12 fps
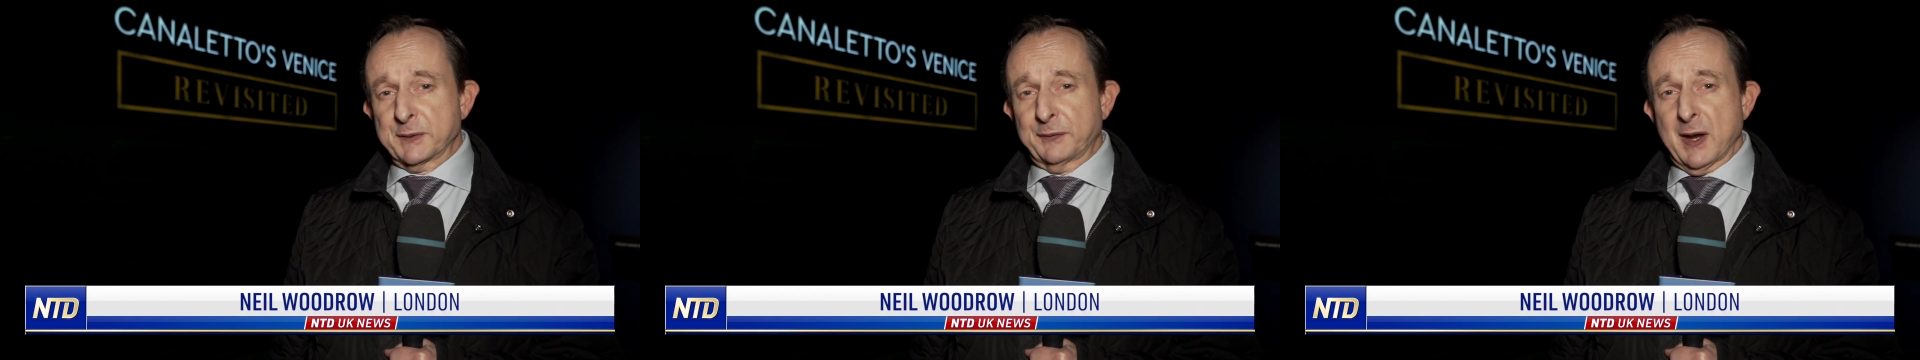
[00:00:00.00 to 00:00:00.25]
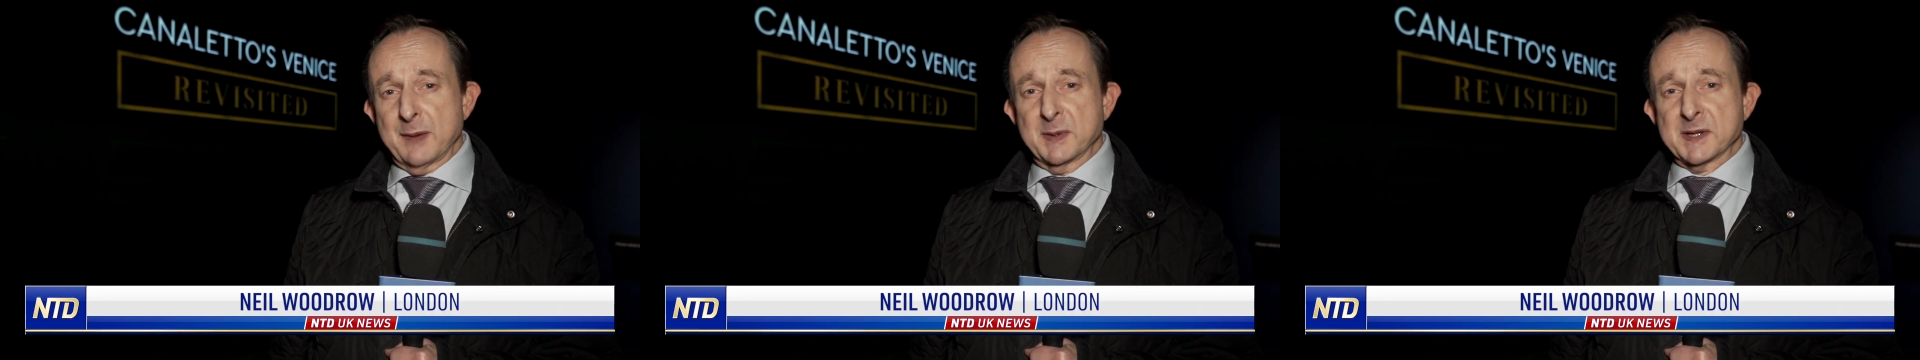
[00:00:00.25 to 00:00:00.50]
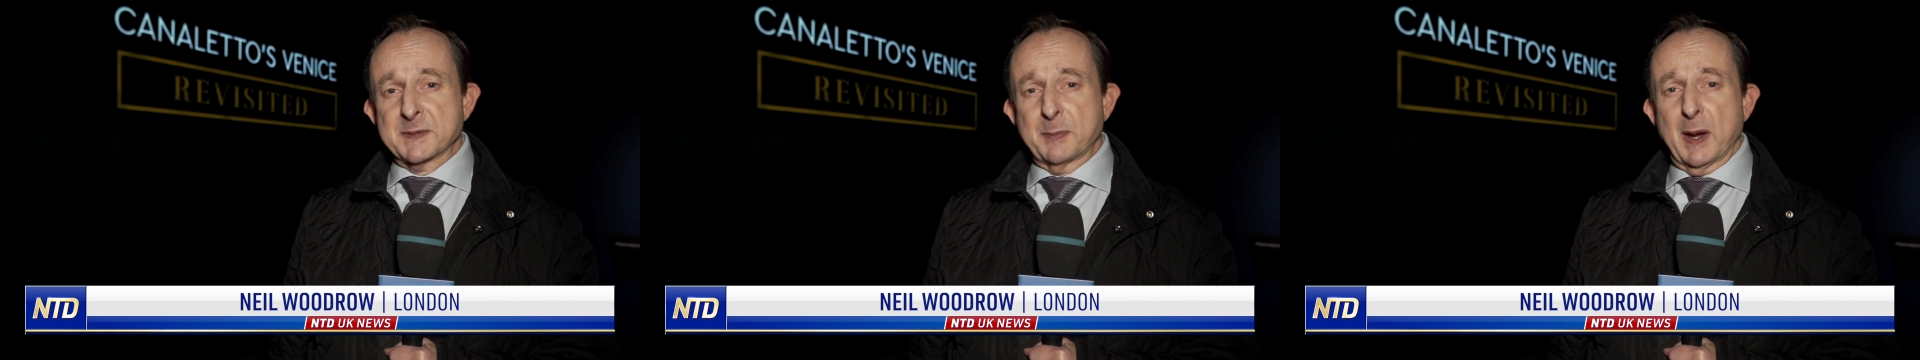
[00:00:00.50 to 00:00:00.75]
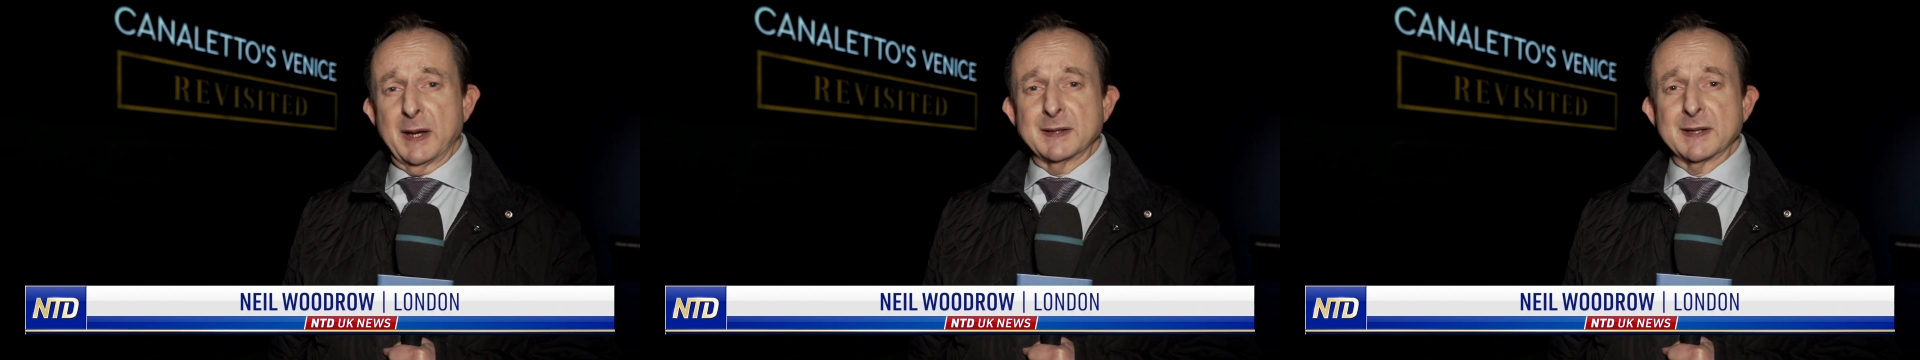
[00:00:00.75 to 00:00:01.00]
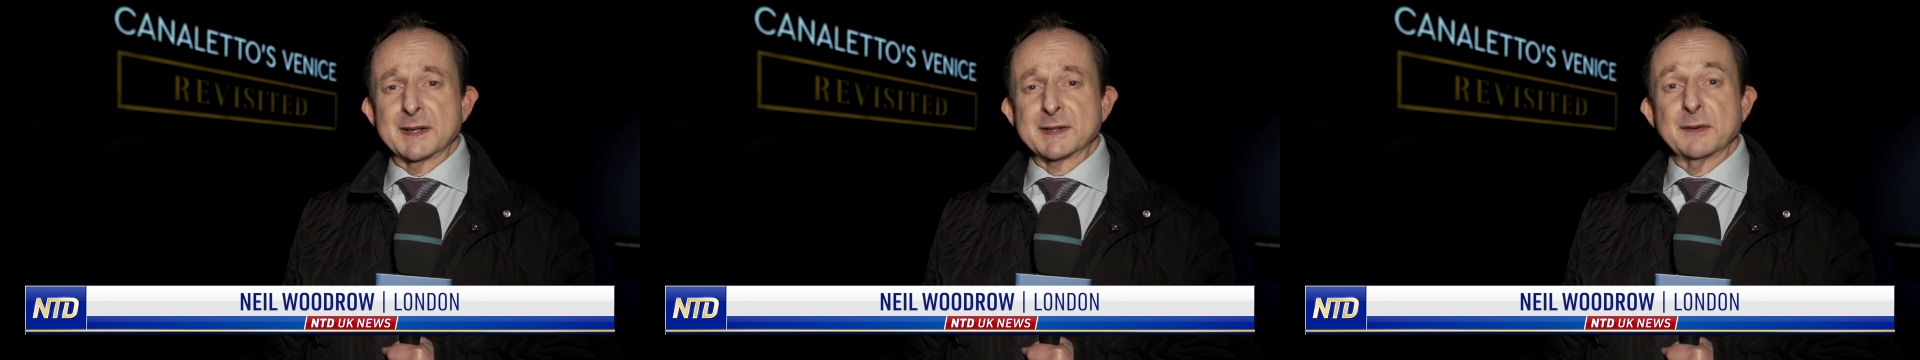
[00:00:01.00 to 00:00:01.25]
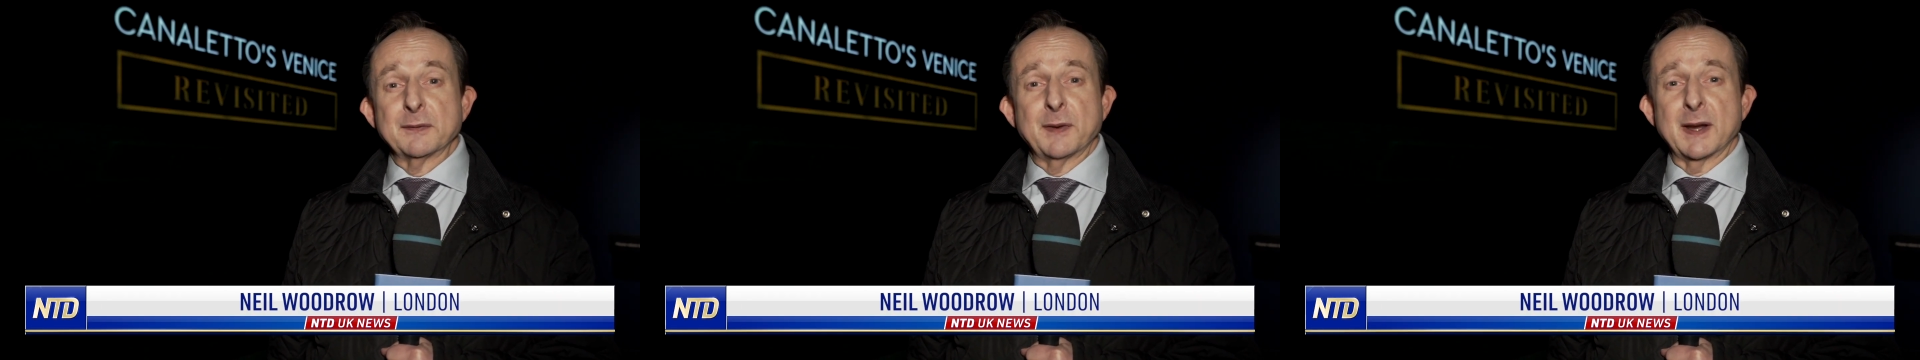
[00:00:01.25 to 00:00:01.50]
famous paintings
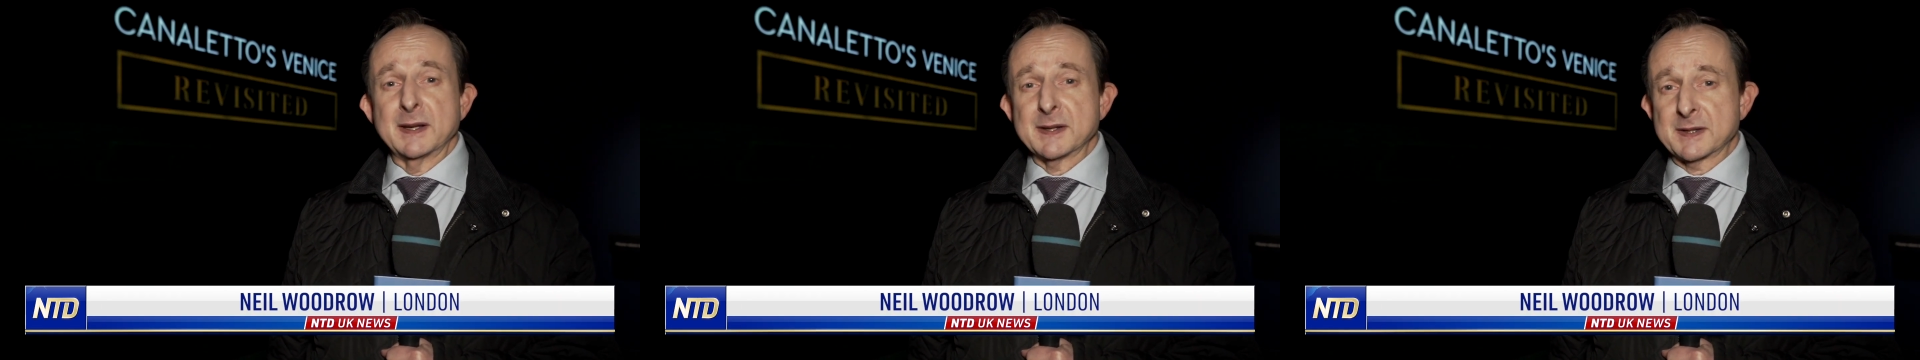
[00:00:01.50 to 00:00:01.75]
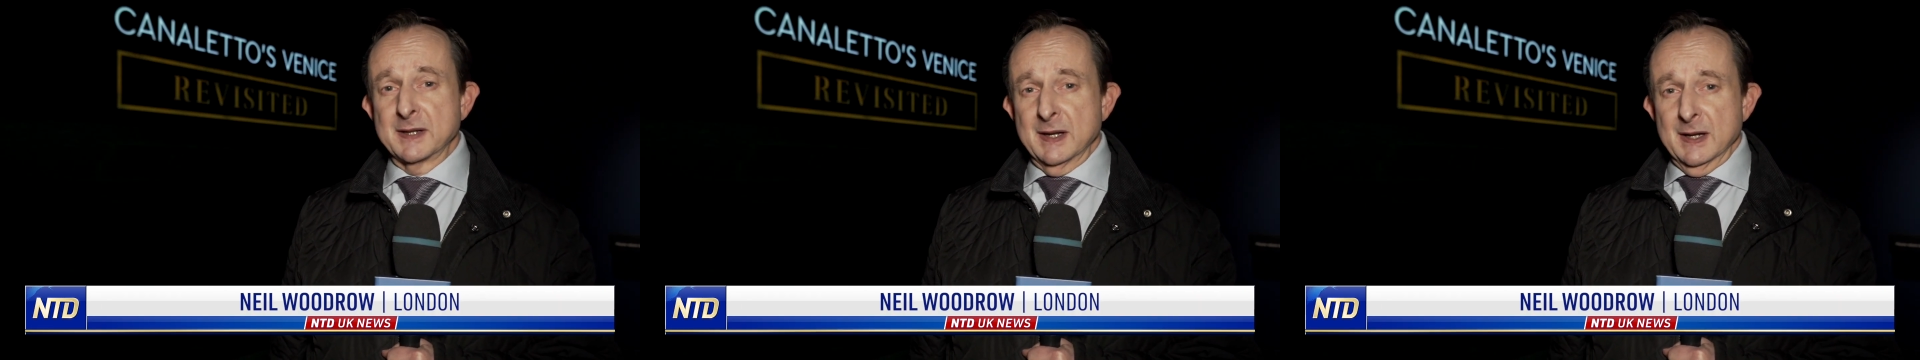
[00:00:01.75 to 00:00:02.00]
of Venice,